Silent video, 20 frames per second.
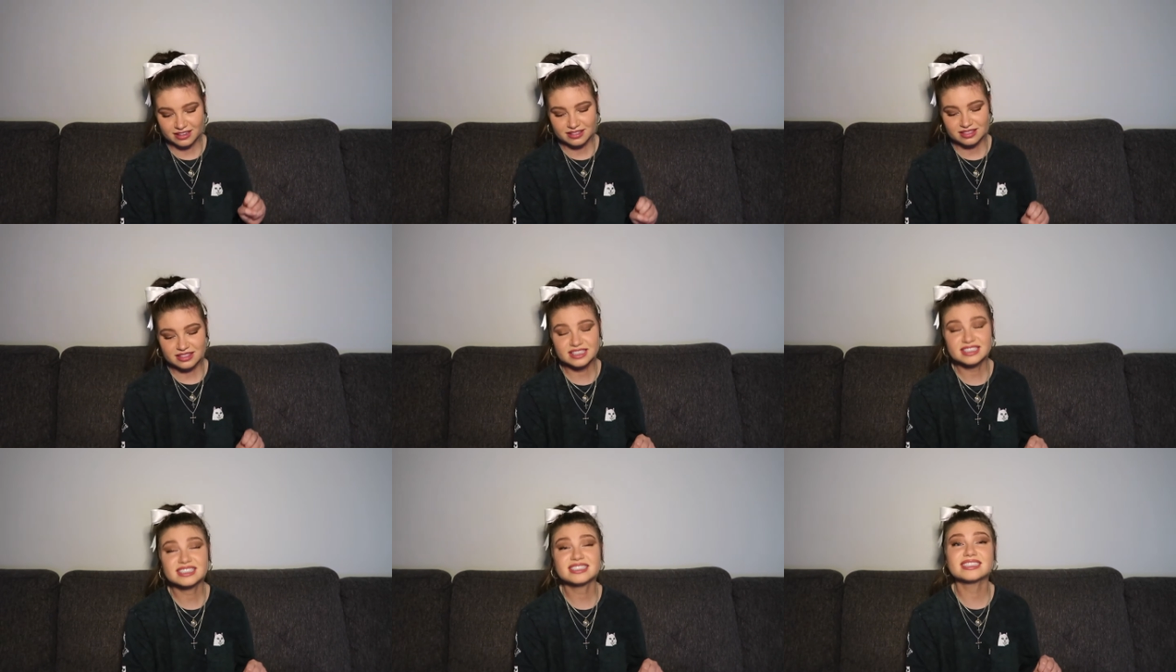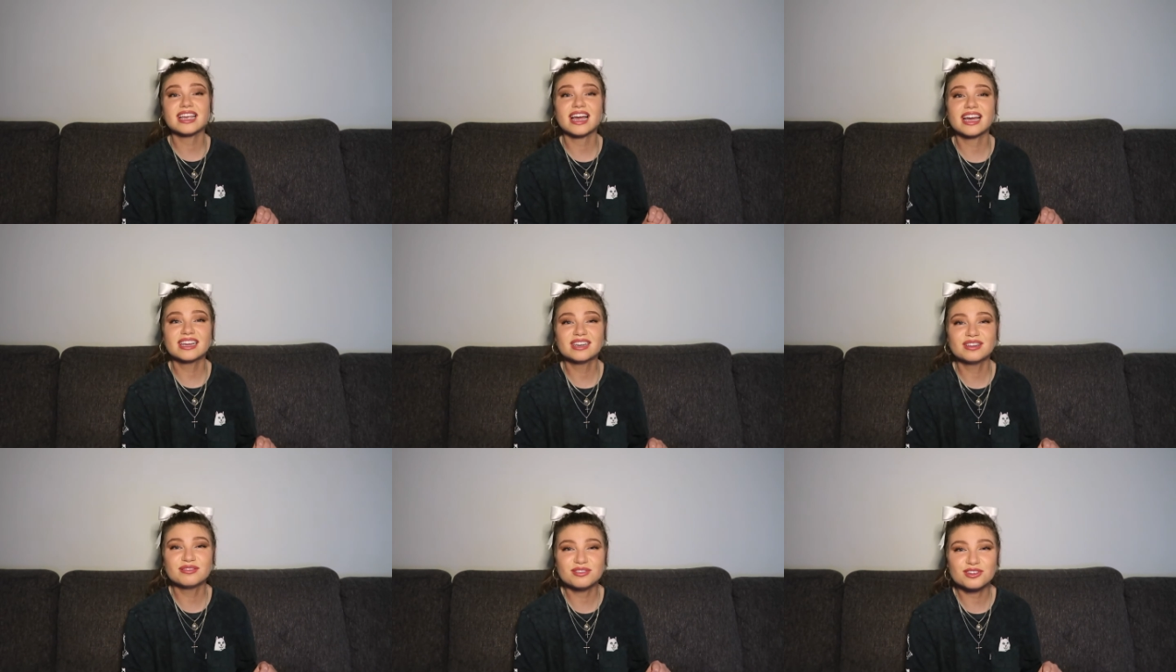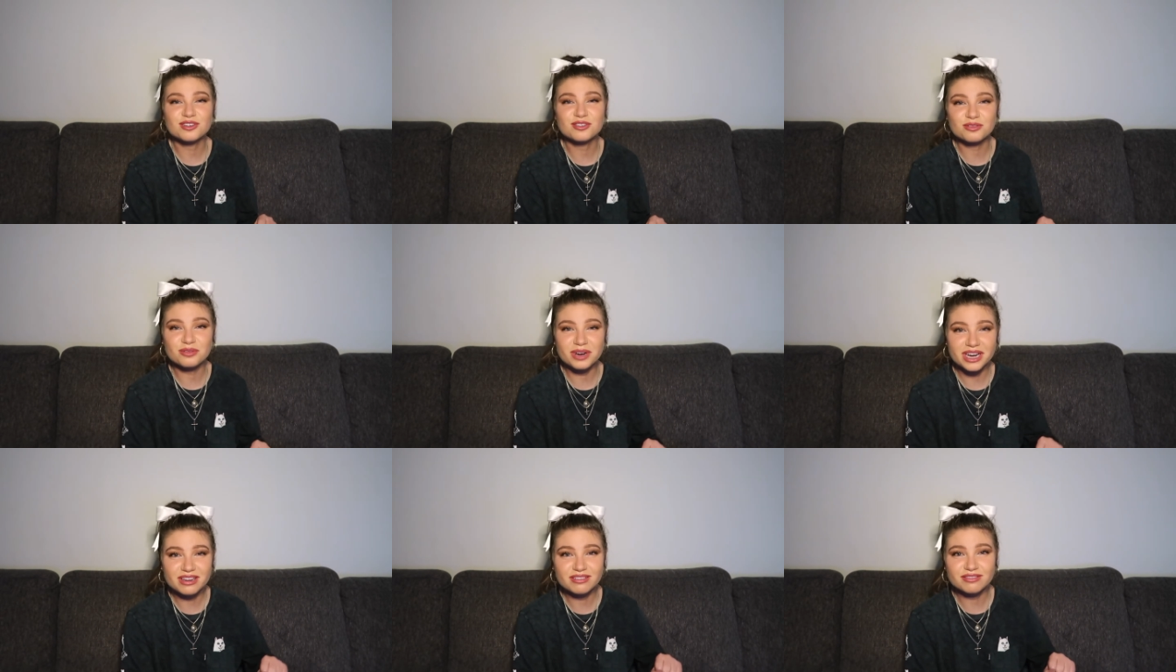the sign of a
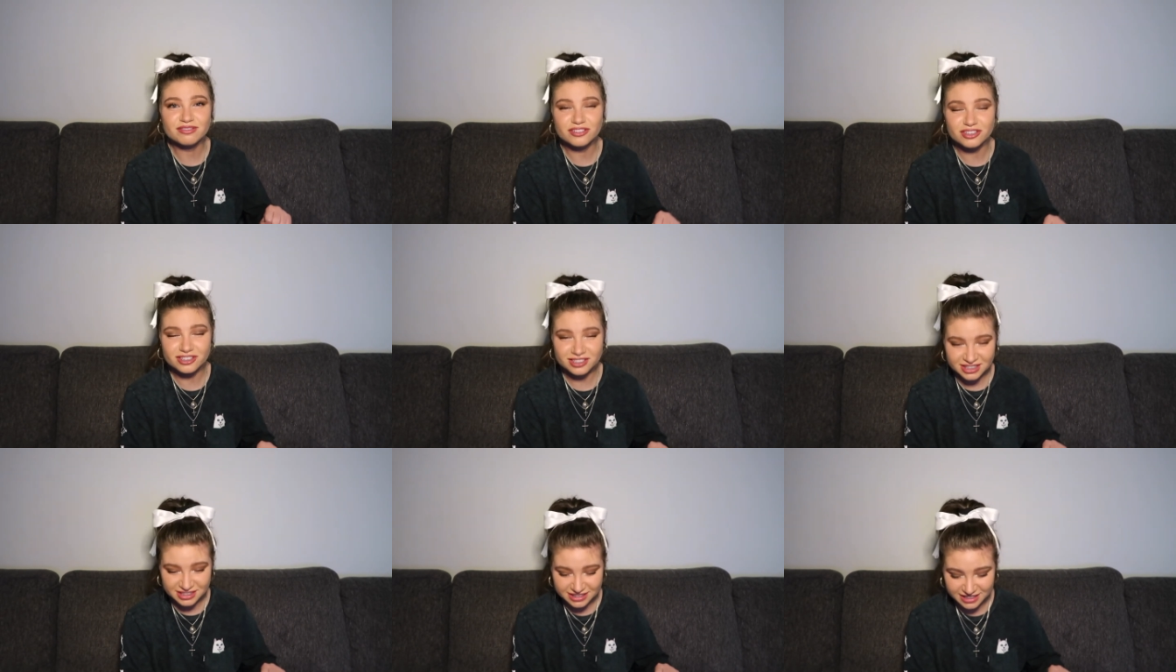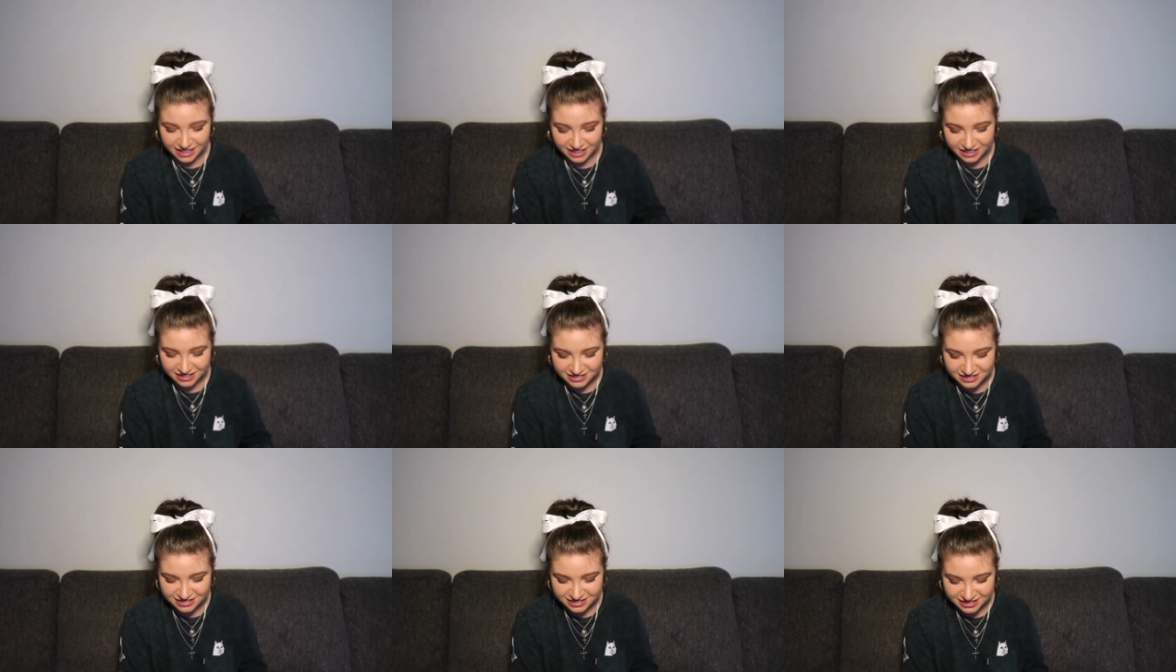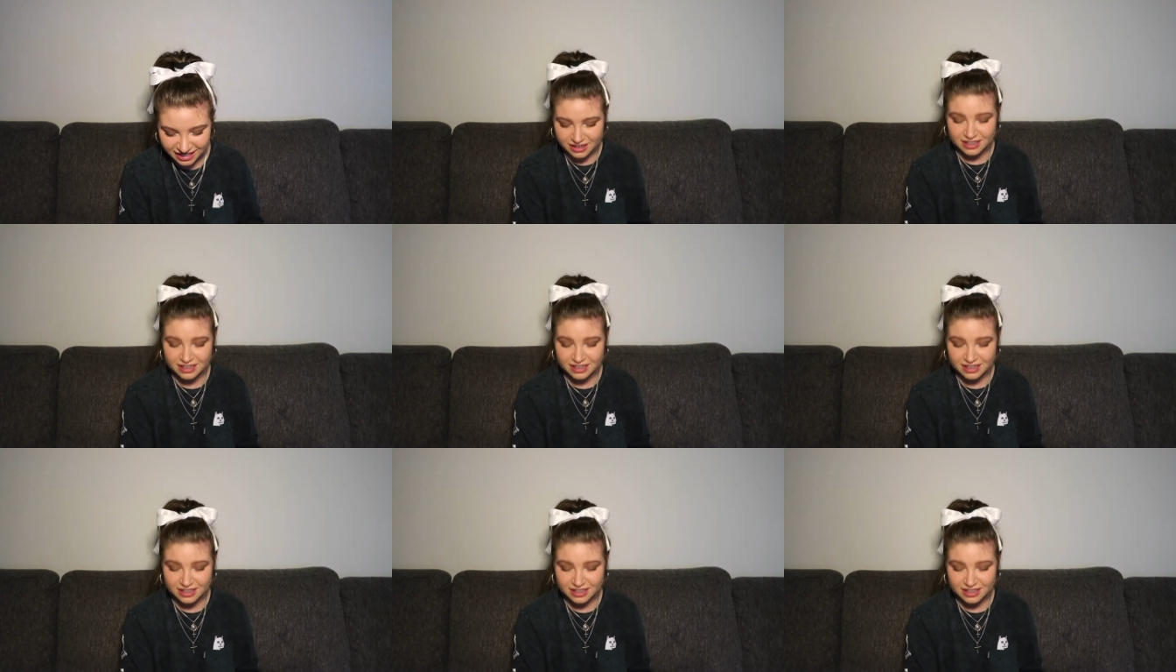great first date.